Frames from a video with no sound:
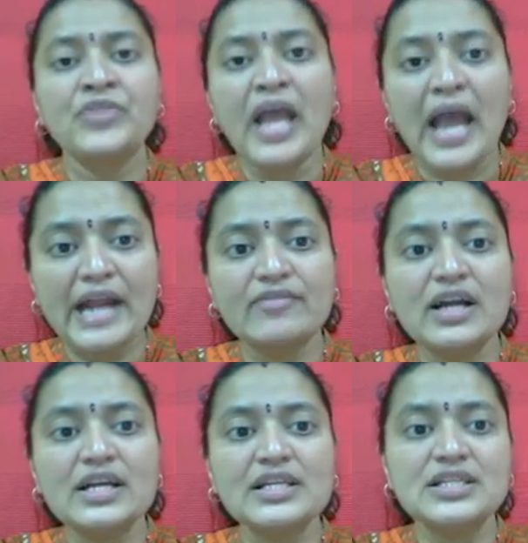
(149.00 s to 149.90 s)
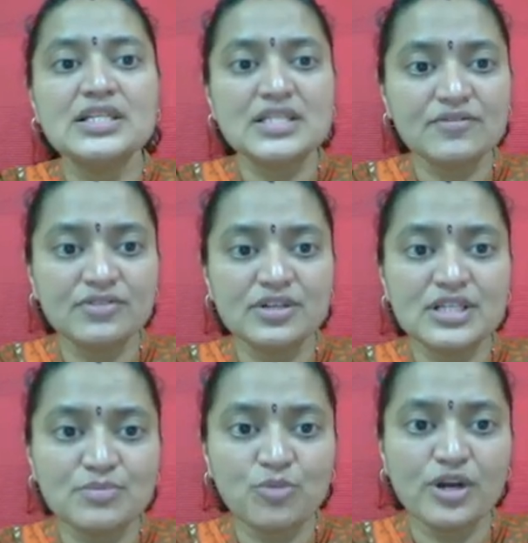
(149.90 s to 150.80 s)
Advantages, the
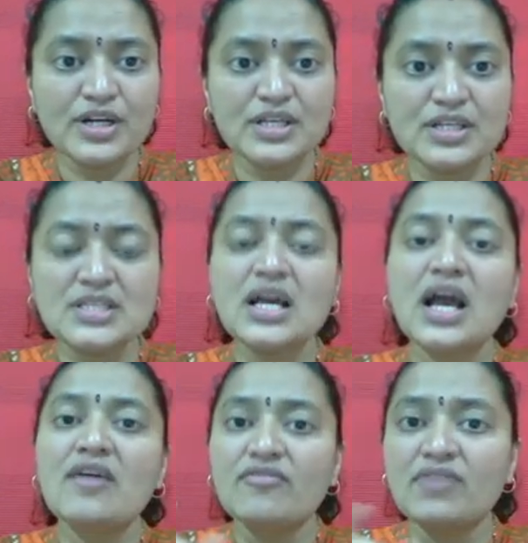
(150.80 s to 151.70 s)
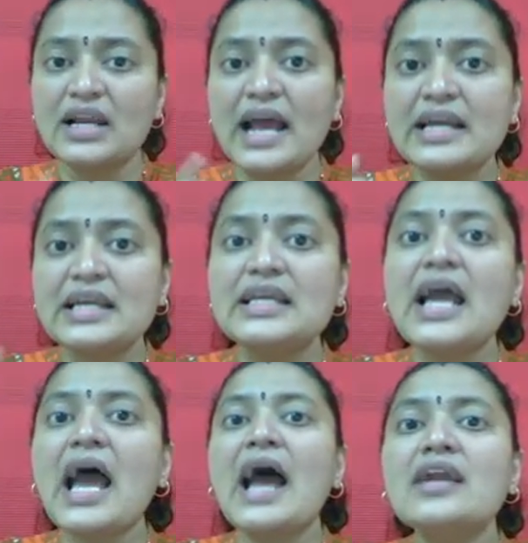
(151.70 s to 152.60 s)
first point is variety
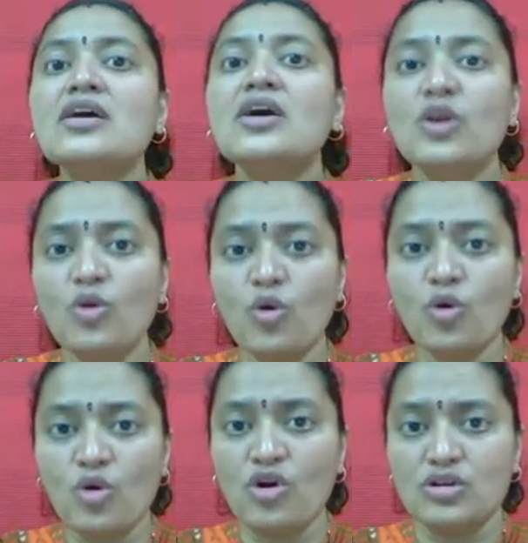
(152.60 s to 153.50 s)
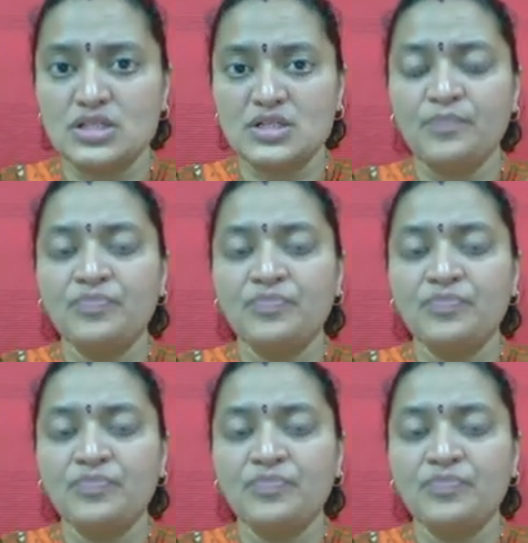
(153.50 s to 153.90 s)
at low cost.